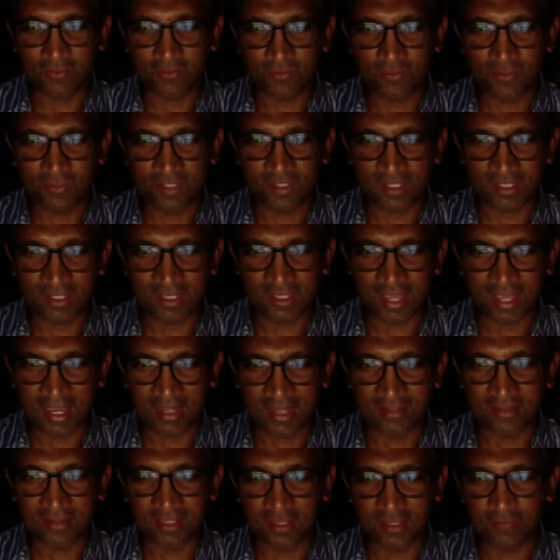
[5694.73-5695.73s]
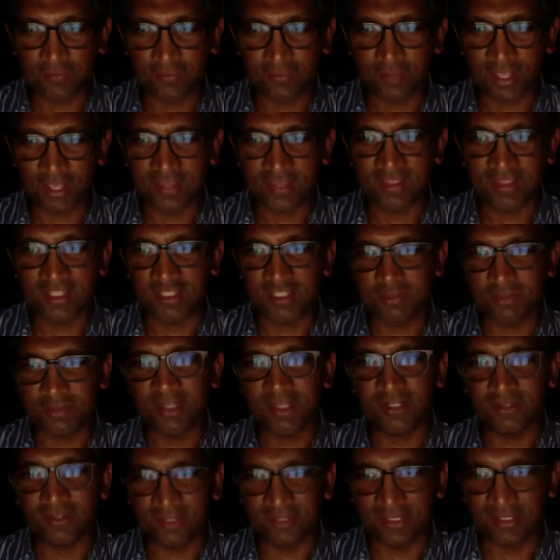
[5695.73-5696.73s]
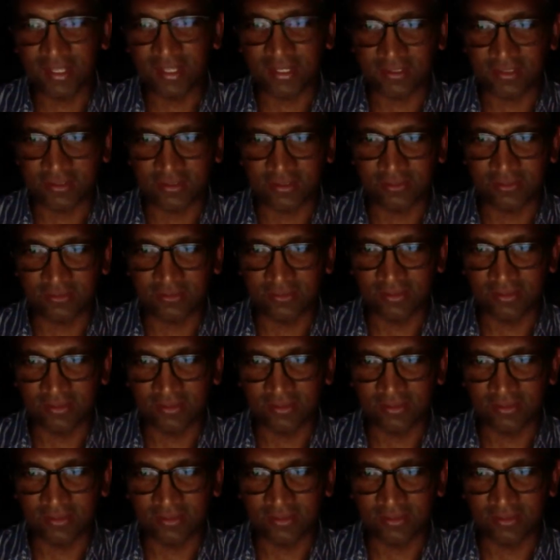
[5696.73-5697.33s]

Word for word: three and the, and the spironolactone.